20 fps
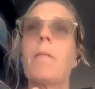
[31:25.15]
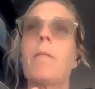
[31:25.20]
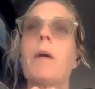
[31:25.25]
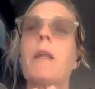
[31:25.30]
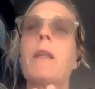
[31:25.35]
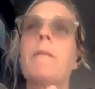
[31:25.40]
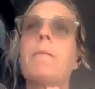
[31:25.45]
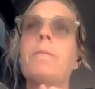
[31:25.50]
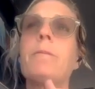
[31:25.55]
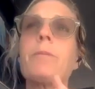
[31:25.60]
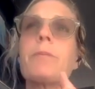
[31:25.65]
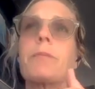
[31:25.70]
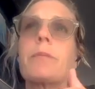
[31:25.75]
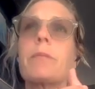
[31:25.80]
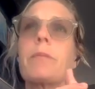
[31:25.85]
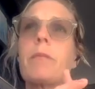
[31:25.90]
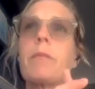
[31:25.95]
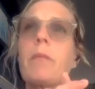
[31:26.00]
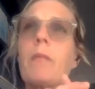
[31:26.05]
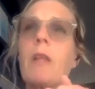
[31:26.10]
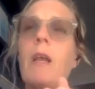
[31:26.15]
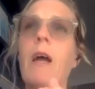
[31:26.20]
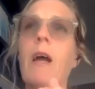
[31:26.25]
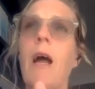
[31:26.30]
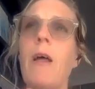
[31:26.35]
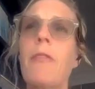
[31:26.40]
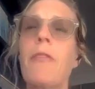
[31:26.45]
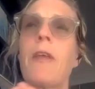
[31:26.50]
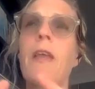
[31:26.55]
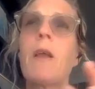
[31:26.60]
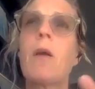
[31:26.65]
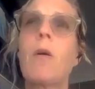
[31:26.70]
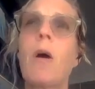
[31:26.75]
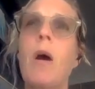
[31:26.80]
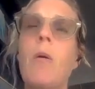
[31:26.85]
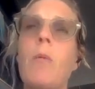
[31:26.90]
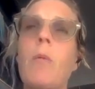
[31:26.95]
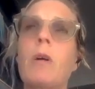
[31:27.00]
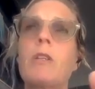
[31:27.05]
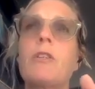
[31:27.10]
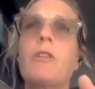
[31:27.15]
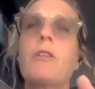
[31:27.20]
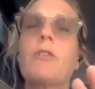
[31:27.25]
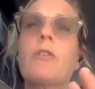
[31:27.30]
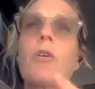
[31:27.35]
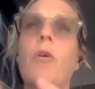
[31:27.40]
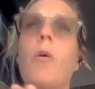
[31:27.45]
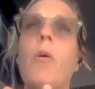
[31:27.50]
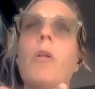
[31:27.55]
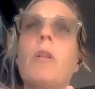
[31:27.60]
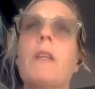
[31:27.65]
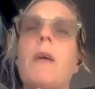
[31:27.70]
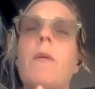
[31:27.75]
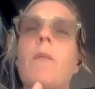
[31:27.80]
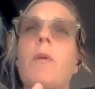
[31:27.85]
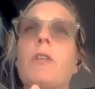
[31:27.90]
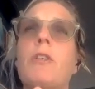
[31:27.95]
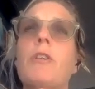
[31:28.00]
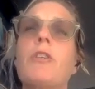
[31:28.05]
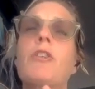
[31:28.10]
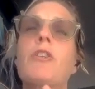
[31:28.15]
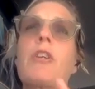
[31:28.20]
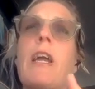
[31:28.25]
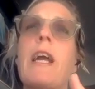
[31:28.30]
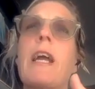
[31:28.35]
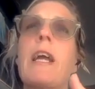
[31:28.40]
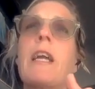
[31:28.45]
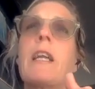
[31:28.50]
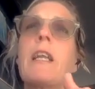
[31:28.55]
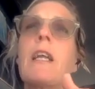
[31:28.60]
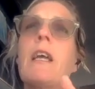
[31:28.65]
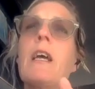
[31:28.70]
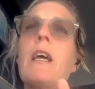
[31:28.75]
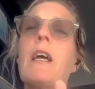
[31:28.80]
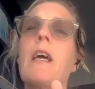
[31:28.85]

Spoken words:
But I think what you told and what you shared,